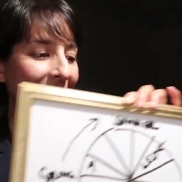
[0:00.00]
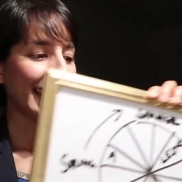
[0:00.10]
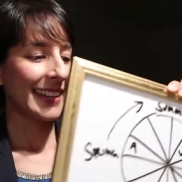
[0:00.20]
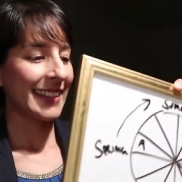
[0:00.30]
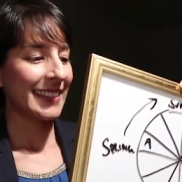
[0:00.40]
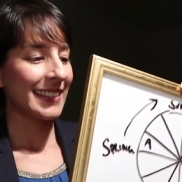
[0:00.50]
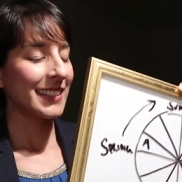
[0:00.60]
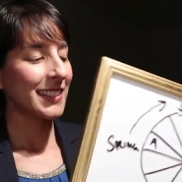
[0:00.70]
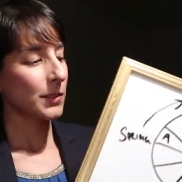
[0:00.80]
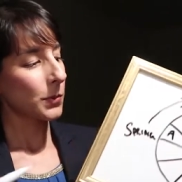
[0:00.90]
And
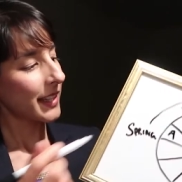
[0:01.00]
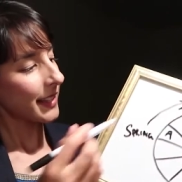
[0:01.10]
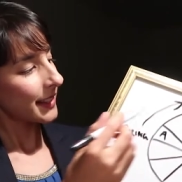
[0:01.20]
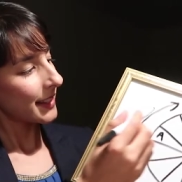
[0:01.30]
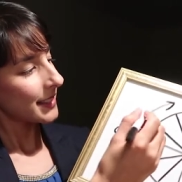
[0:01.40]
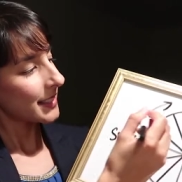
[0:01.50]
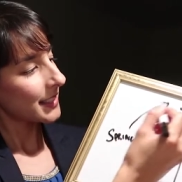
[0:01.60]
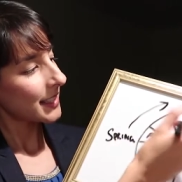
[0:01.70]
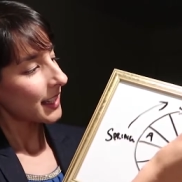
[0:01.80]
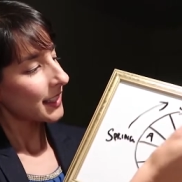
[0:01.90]
this is where the
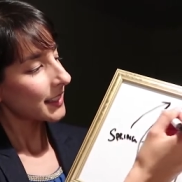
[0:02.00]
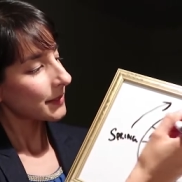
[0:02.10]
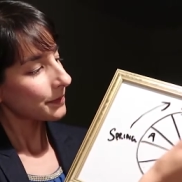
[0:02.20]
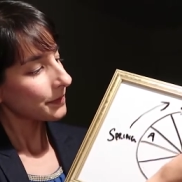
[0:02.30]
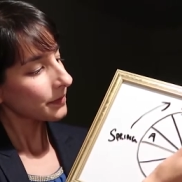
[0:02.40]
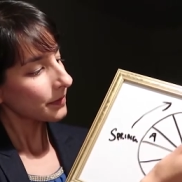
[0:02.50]
sun,